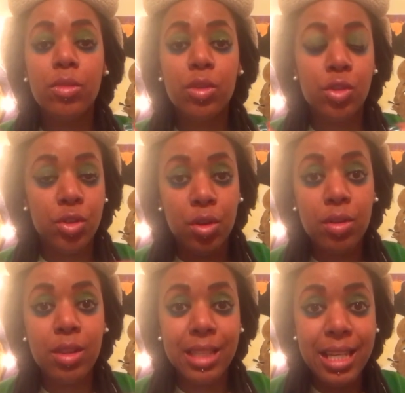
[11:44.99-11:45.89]

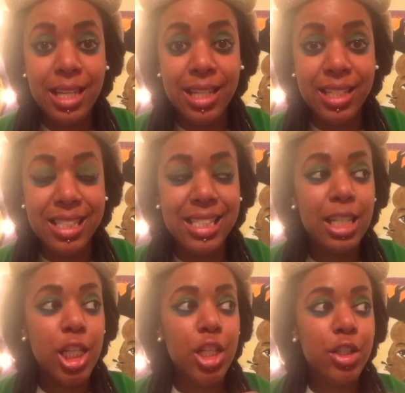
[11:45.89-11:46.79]
certain things
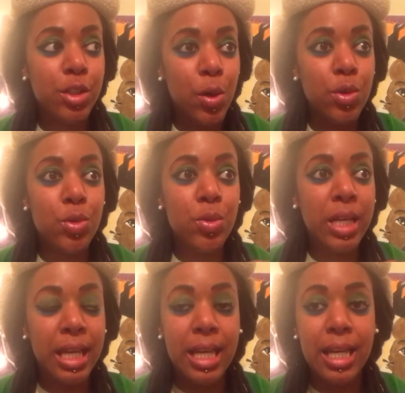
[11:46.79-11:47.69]
so you
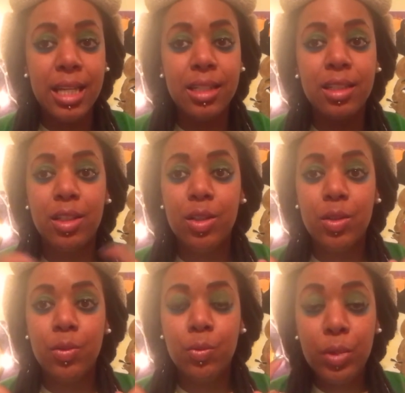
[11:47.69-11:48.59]
can
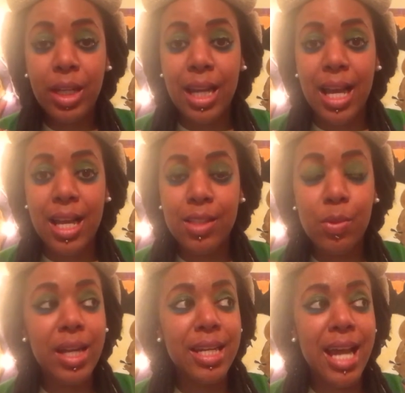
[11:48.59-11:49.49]
recognize,
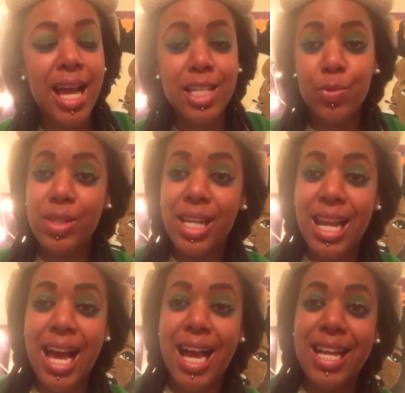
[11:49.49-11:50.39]

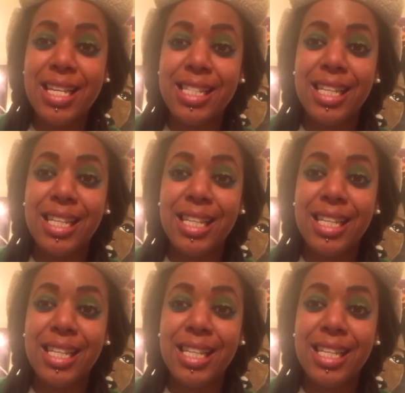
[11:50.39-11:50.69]
realize,